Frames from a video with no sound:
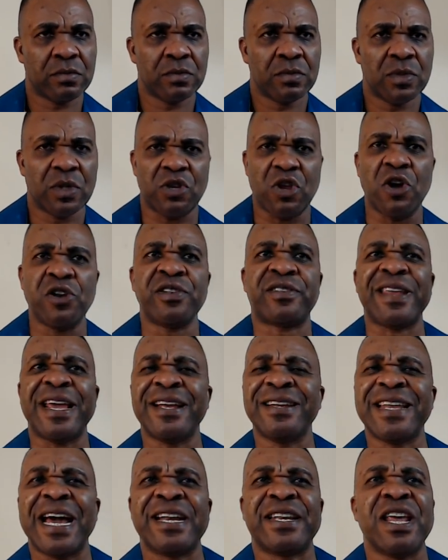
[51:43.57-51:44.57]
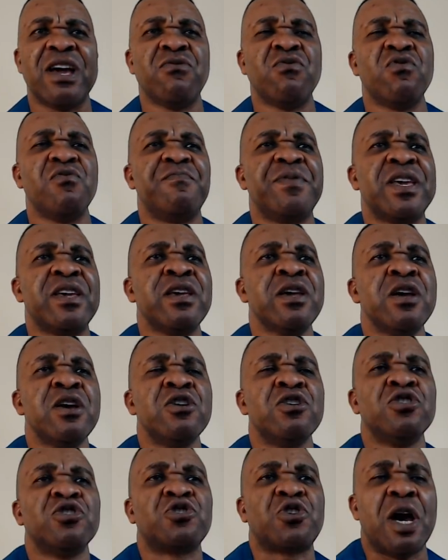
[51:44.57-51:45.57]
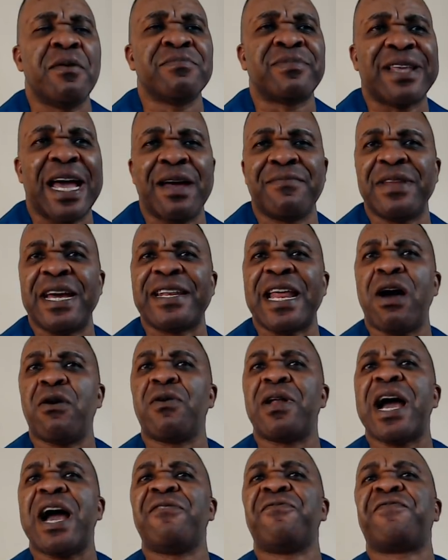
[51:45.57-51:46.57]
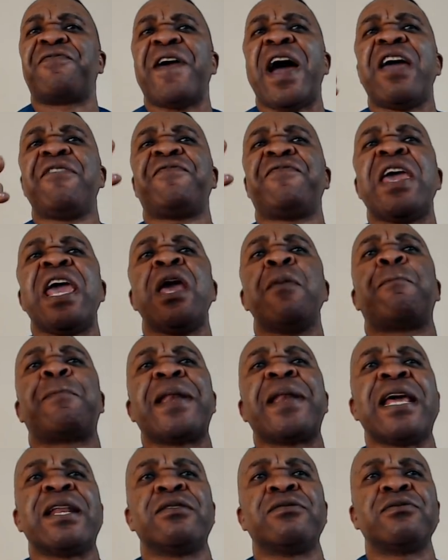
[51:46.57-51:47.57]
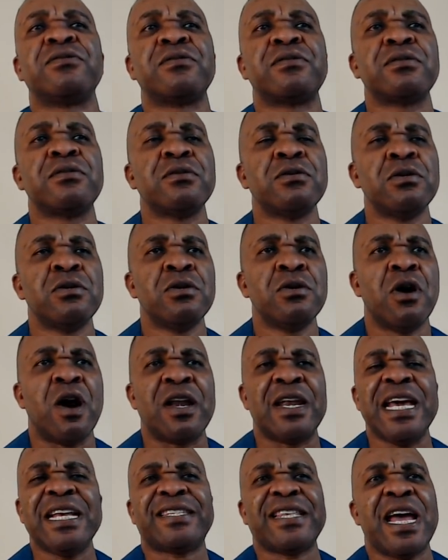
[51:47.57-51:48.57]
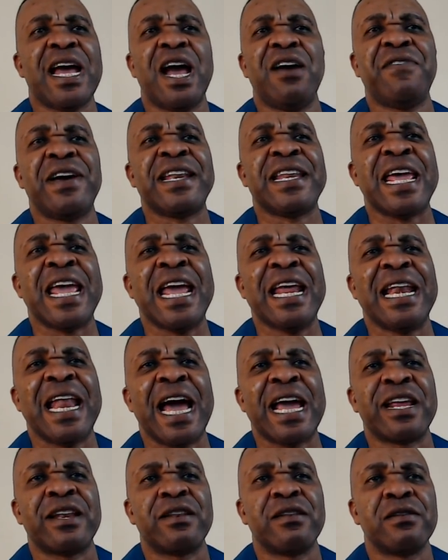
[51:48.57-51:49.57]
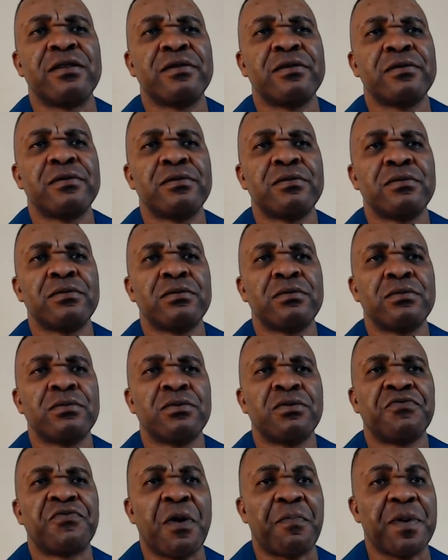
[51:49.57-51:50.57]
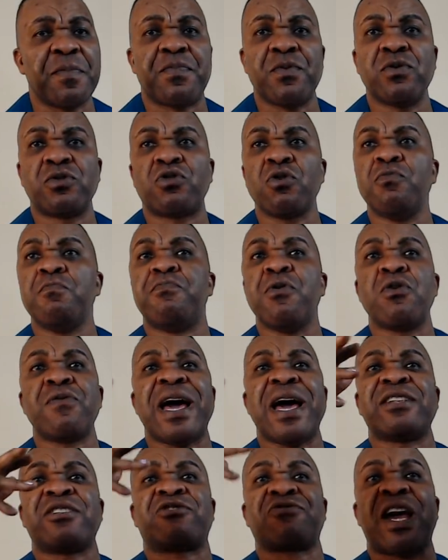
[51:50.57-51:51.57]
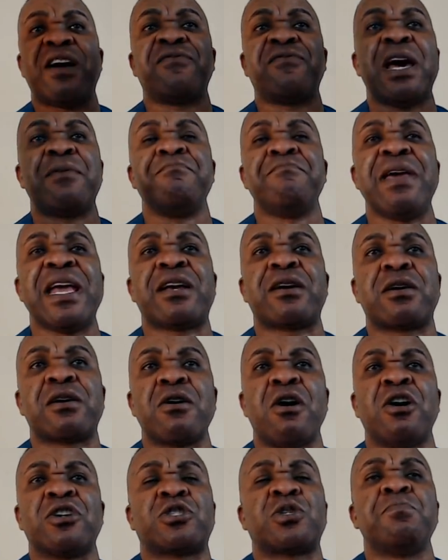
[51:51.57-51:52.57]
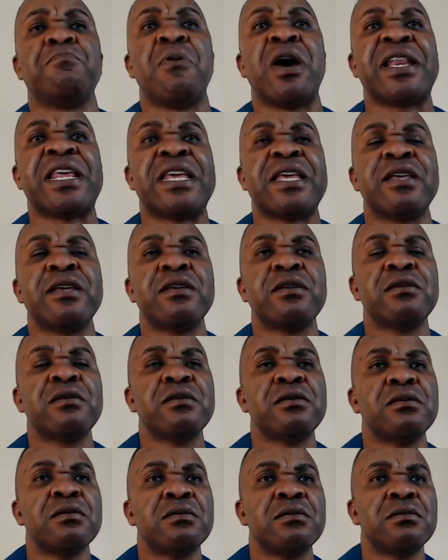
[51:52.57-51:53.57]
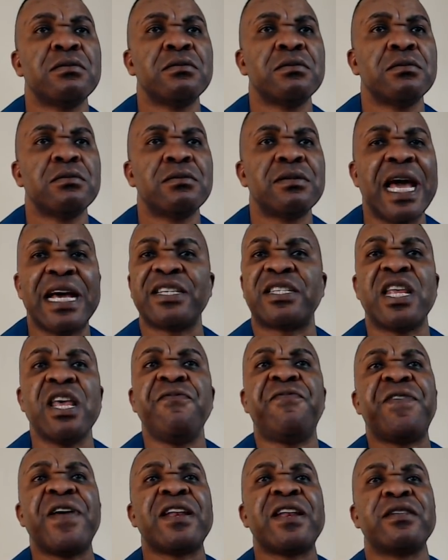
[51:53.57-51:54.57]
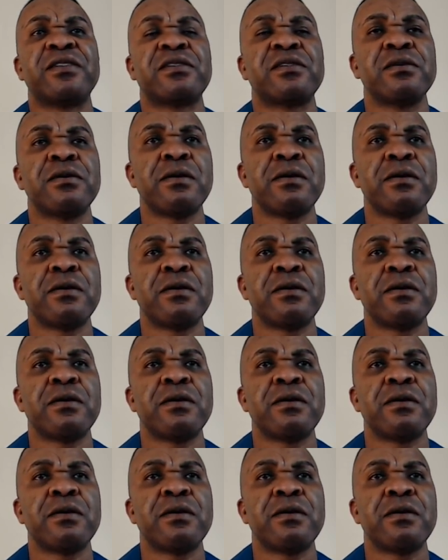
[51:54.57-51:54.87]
Don't think that there will be sometime that I will have 5 airplanes. Unless I have an airline for people to borrow and travel and make us money. That's different.